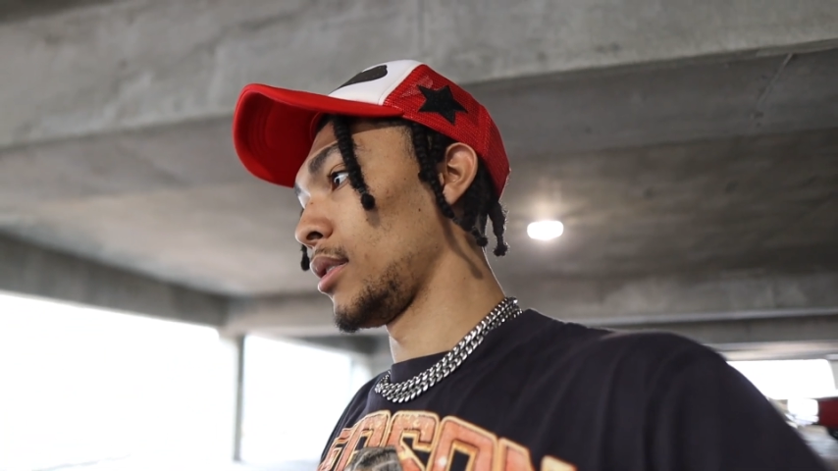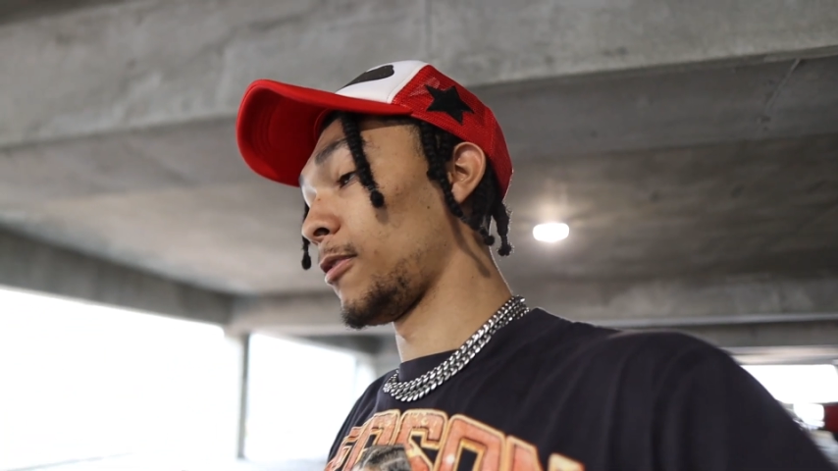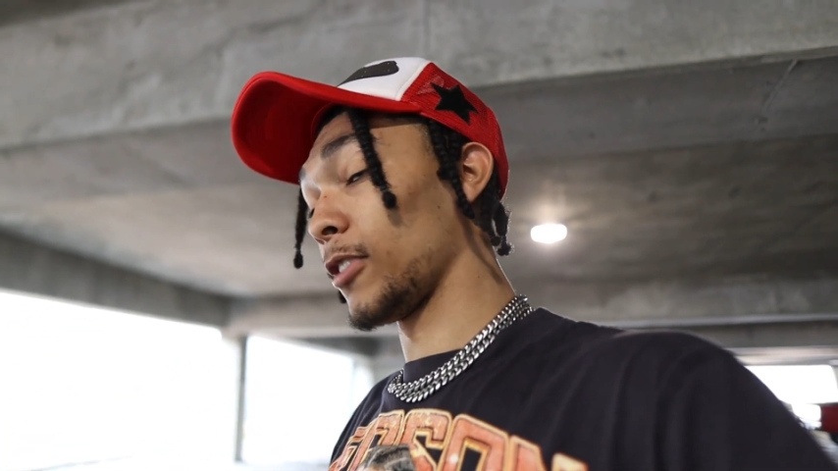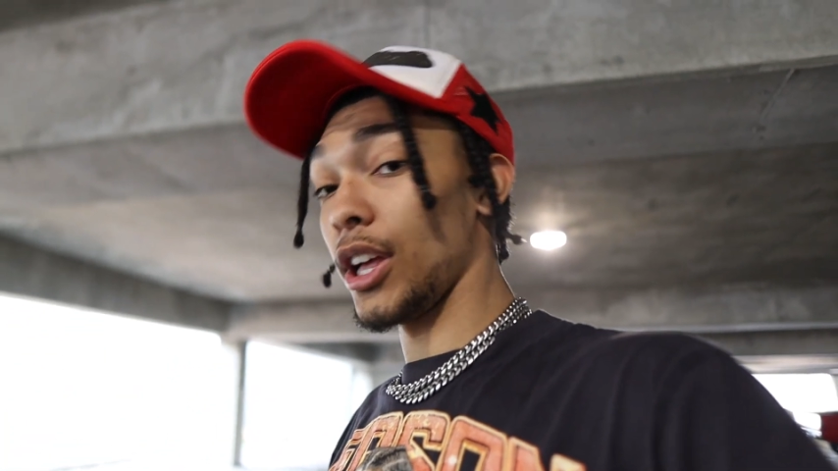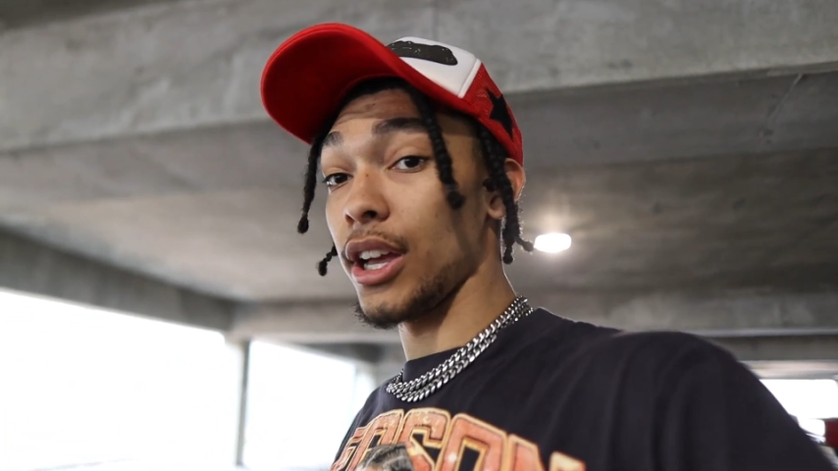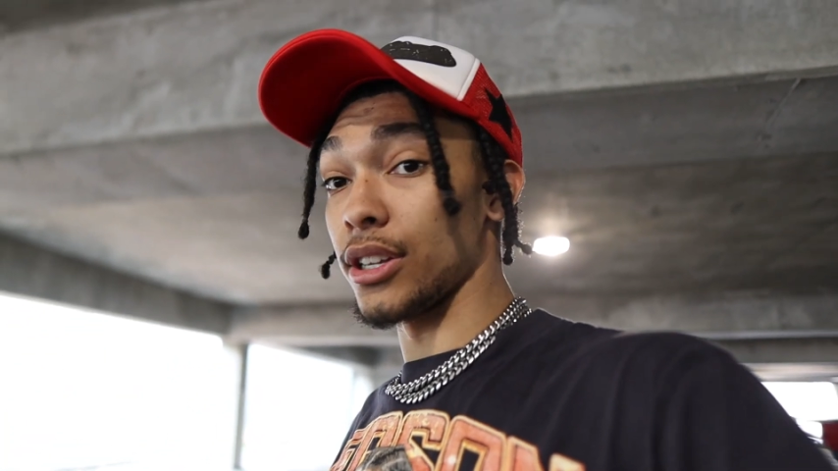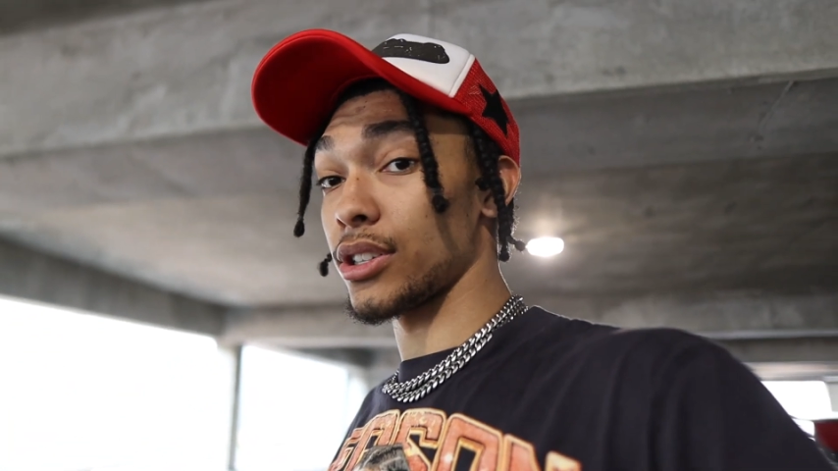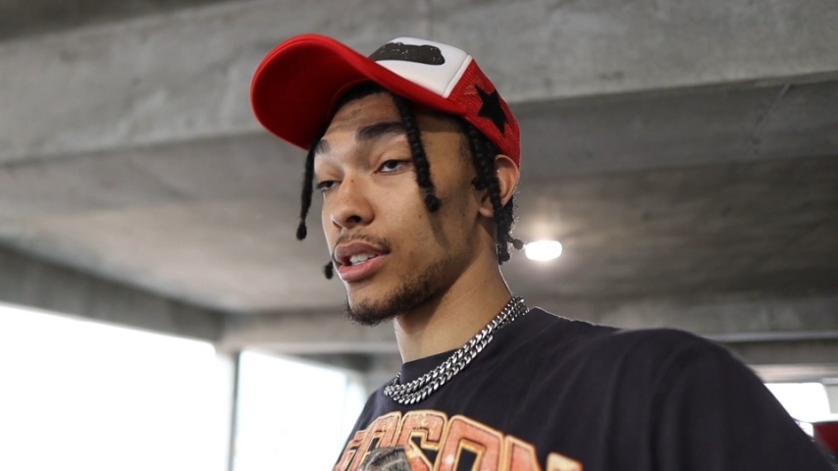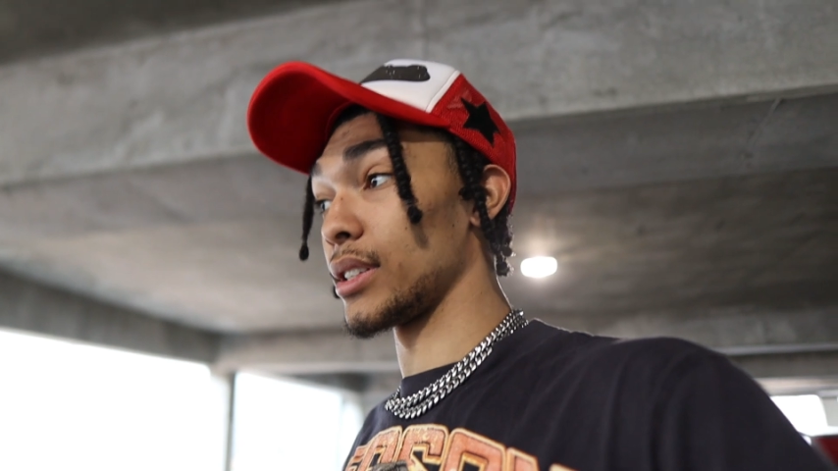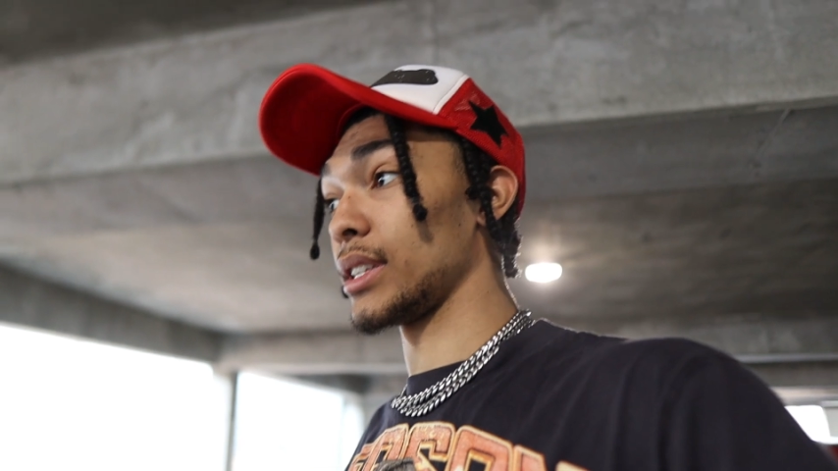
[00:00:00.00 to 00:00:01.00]

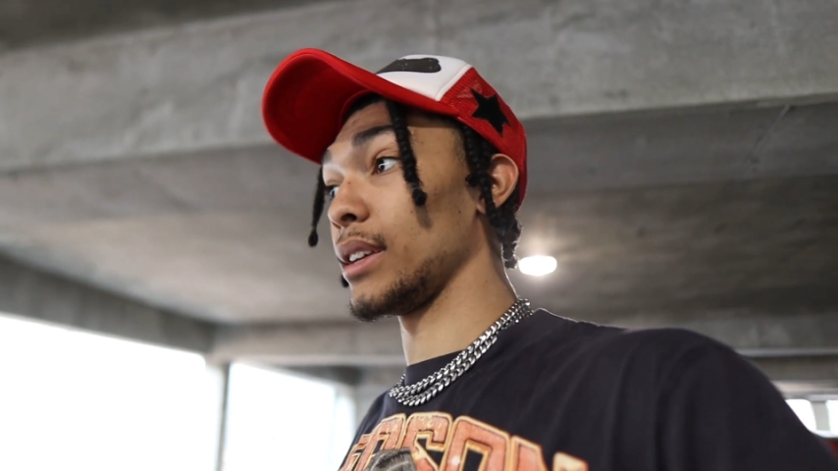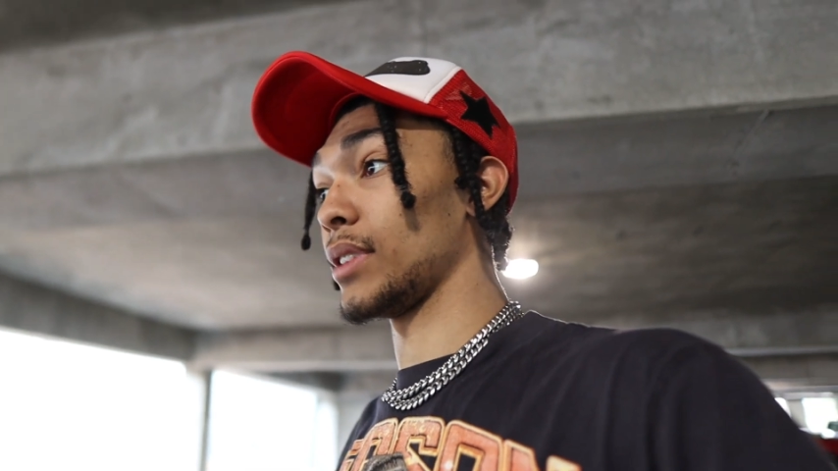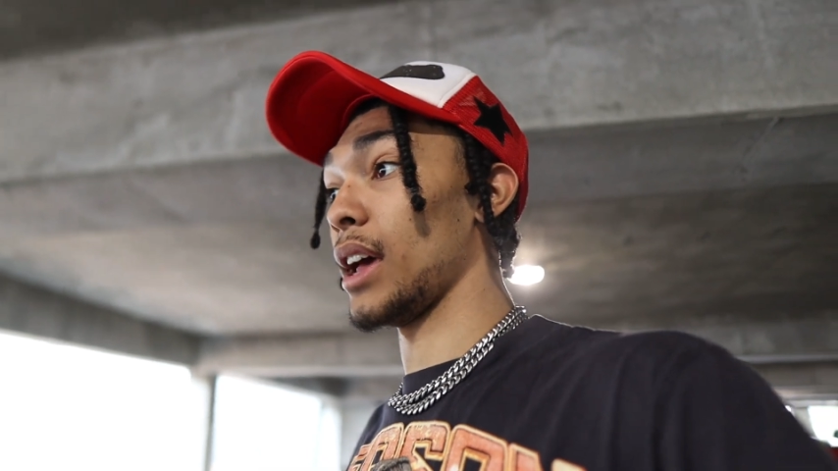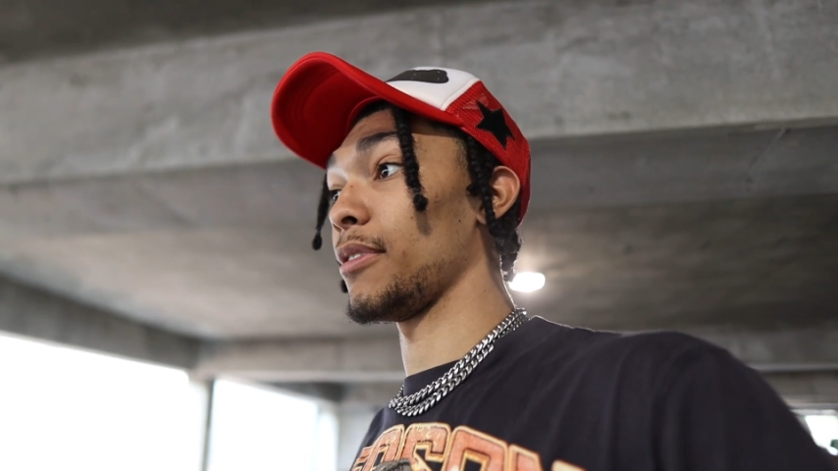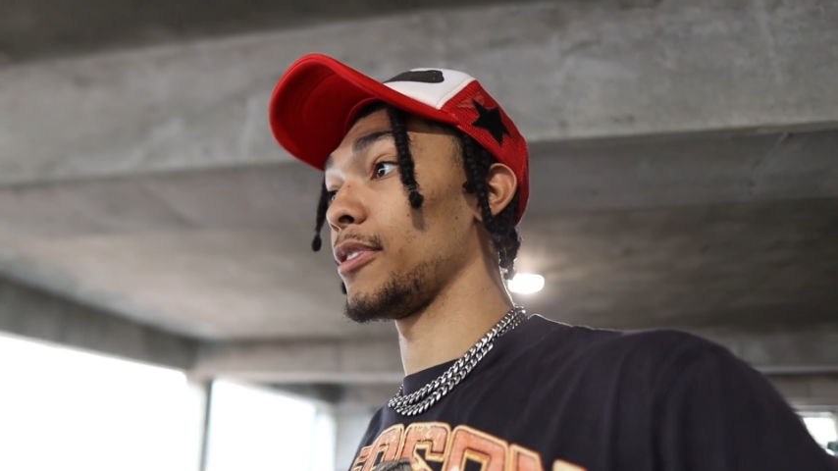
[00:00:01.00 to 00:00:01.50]
flushed to see if that